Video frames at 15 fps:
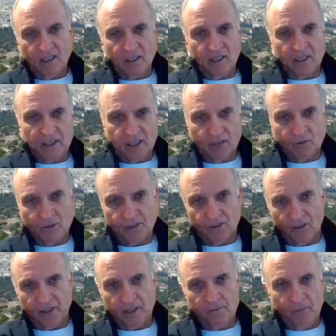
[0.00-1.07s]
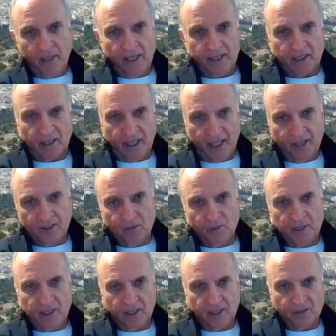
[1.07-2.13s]
And it was looking back at how did
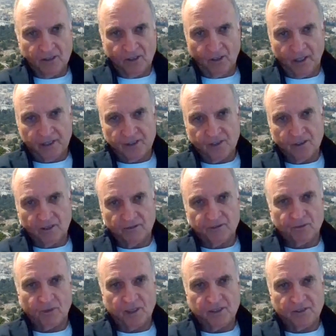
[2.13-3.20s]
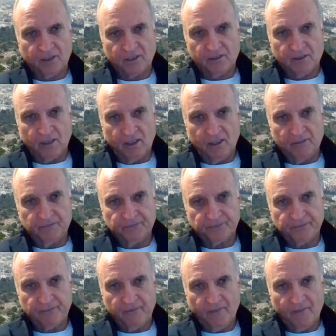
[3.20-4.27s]
we get to the election of 2016.
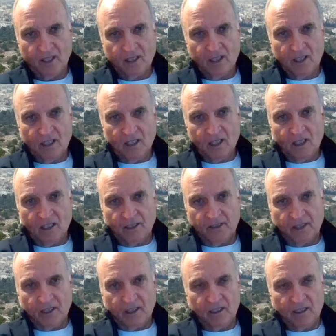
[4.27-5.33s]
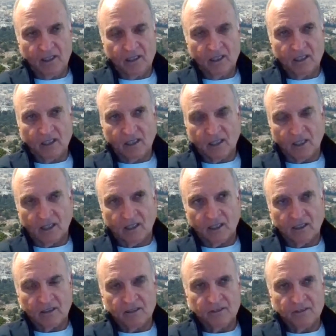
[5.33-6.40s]
The
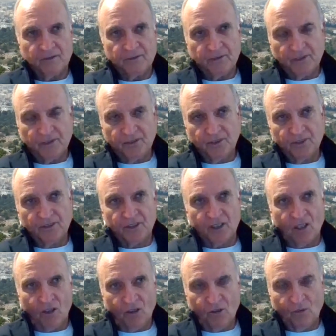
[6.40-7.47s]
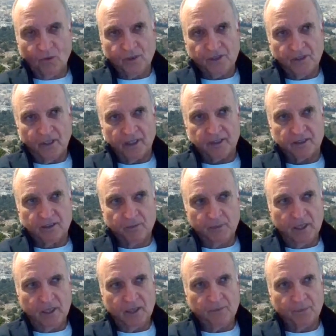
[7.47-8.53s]
uh, the goal was not to
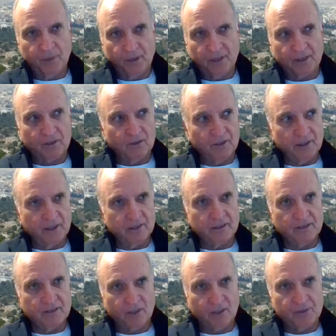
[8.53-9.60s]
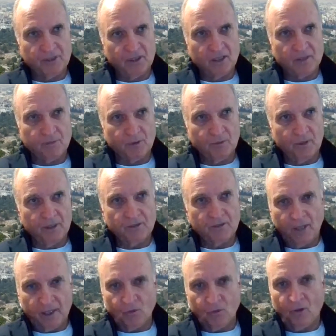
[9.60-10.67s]
be political in some sense, but
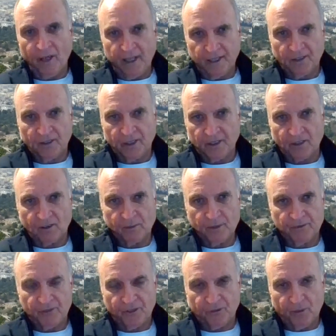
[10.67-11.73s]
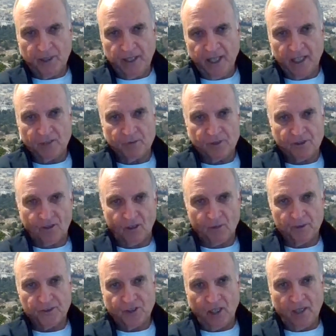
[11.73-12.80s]
rather more analytical. But for 3 days, we
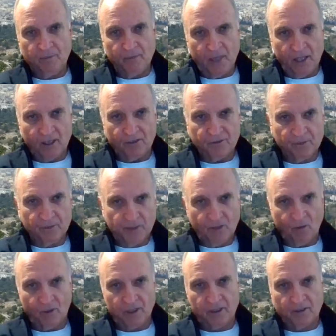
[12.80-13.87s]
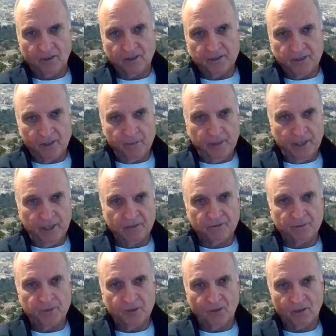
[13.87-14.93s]
started with Jane Mayer from New Yorker and Tim
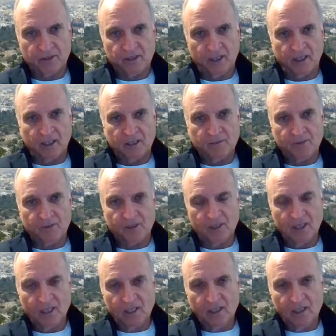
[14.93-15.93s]
Egan from New York Times, and